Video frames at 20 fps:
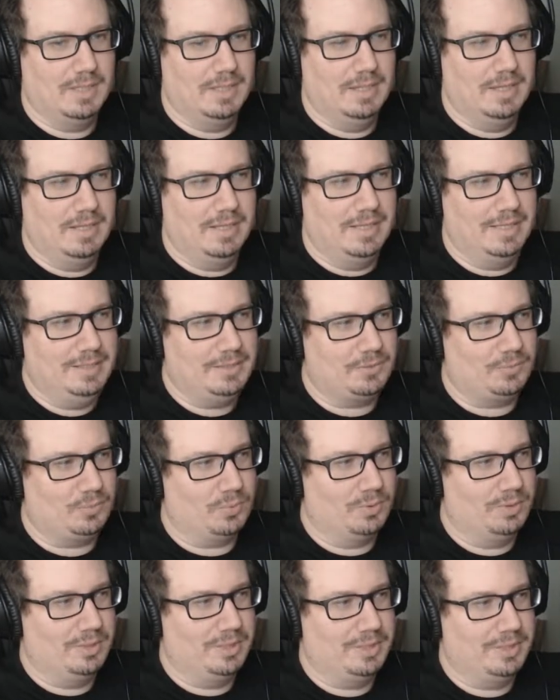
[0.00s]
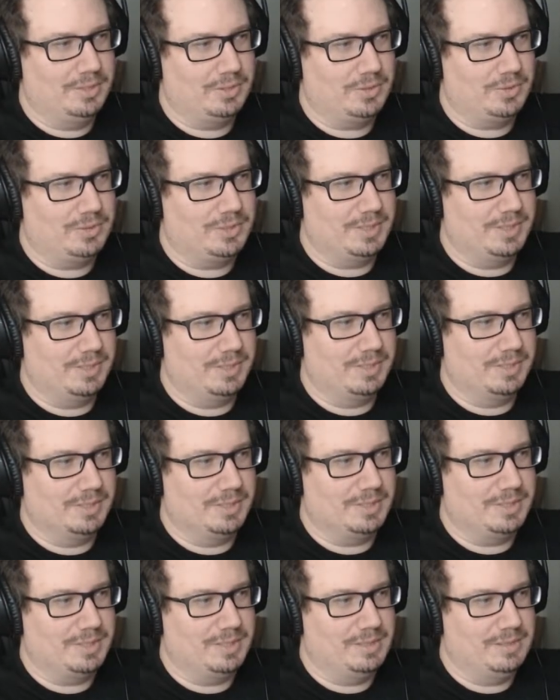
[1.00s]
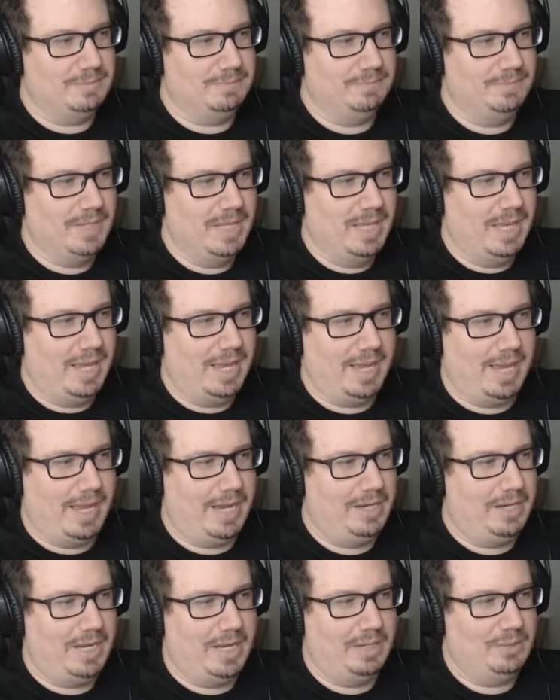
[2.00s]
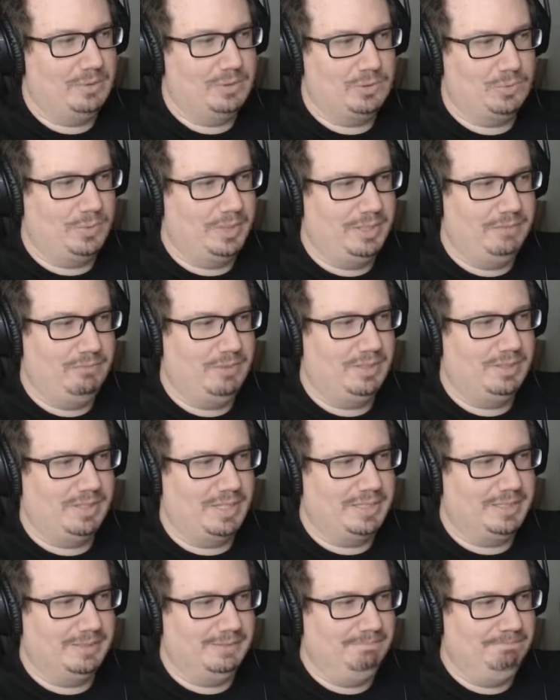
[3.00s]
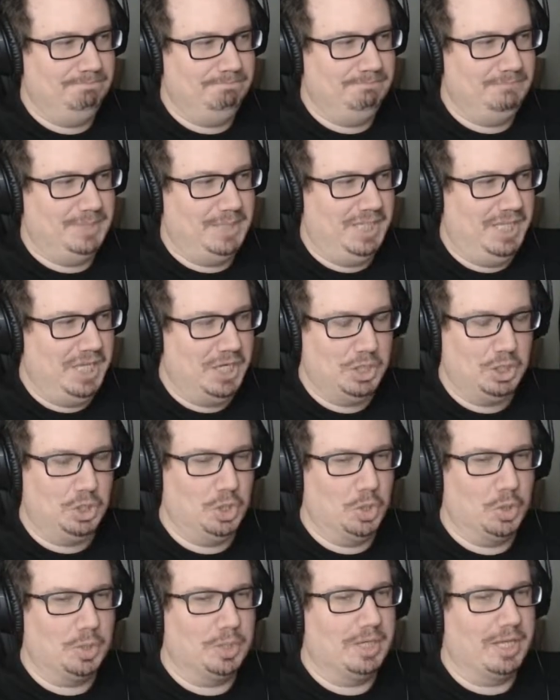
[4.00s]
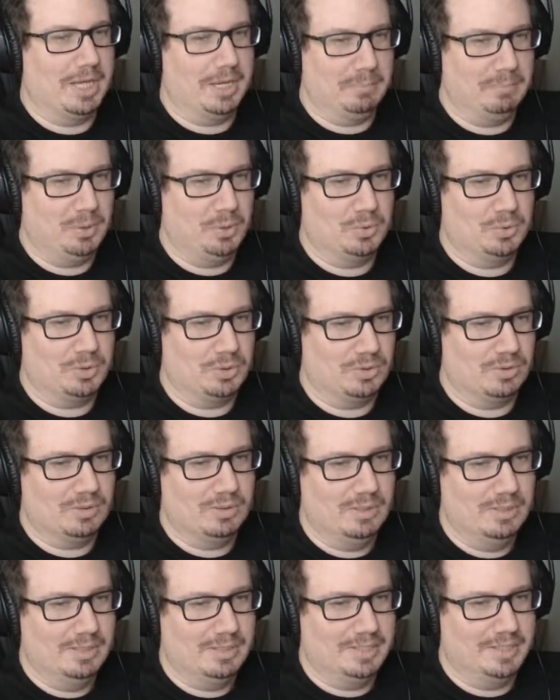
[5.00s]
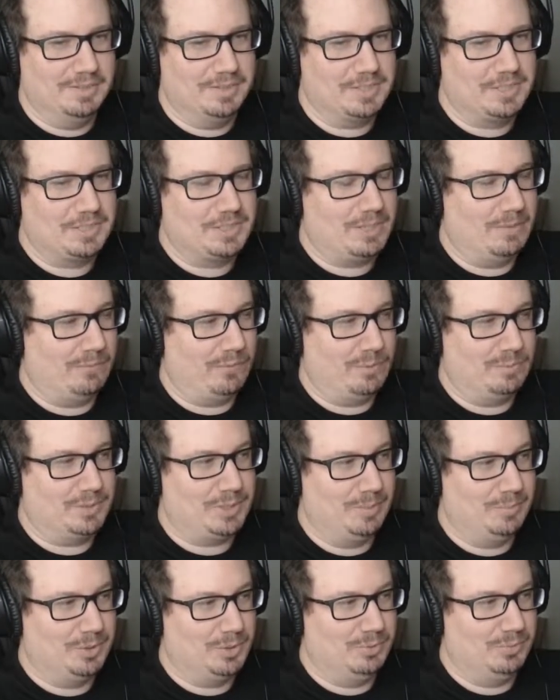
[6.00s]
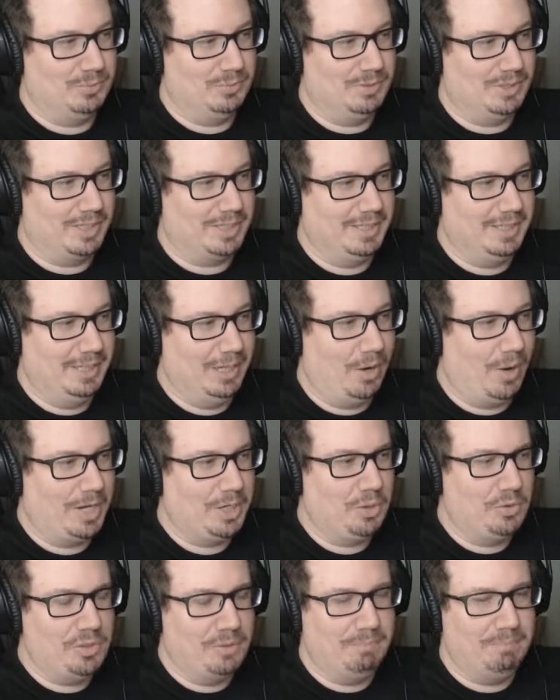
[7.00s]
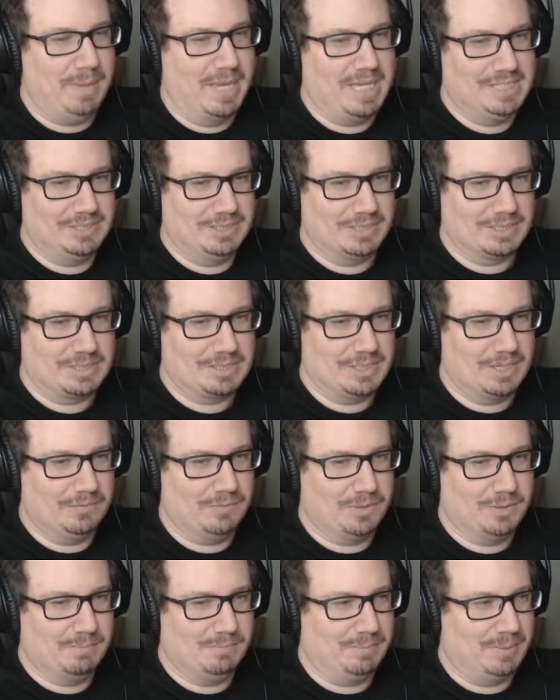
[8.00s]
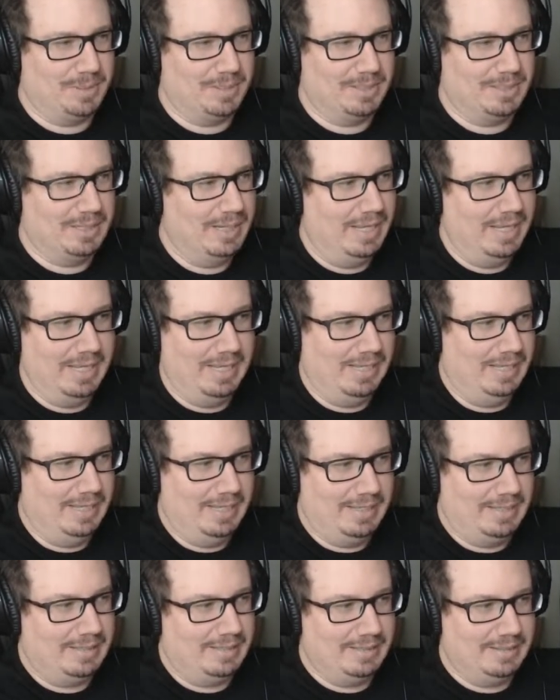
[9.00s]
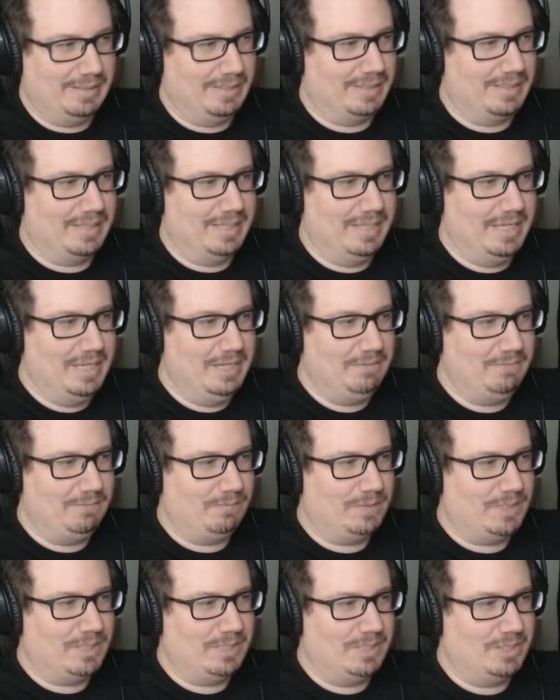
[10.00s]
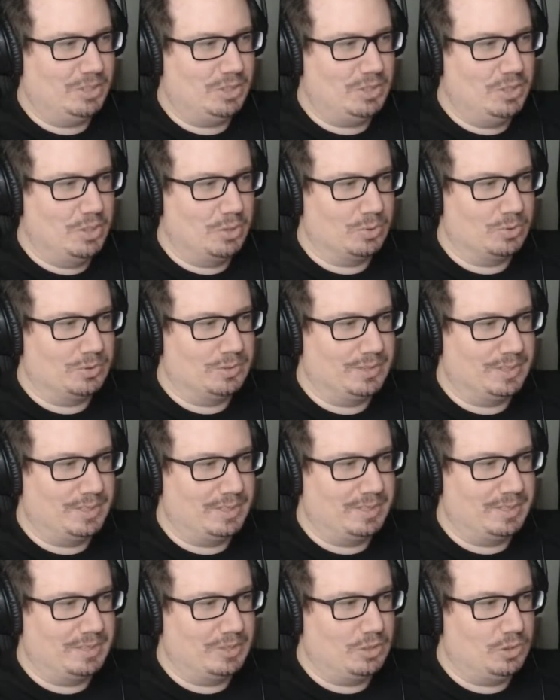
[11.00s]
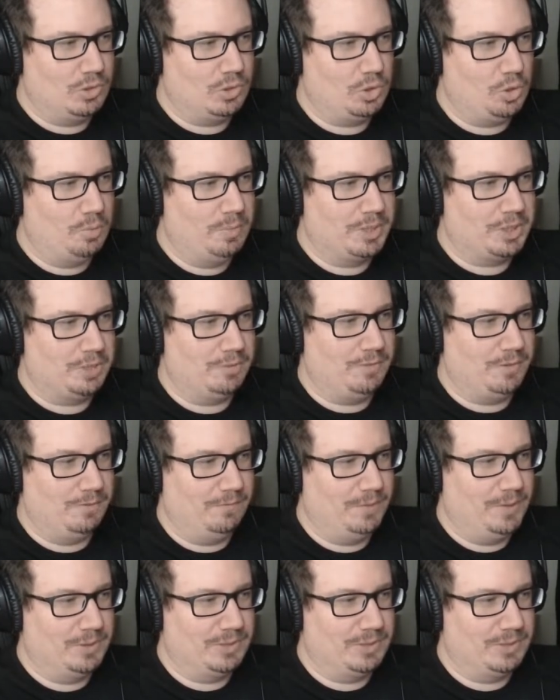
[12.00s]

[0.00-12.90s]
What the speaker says: That's really interesting. It's how does one even like get good at poker? And this has come from someone who like, I know the basics of it, but like there's so much of it feels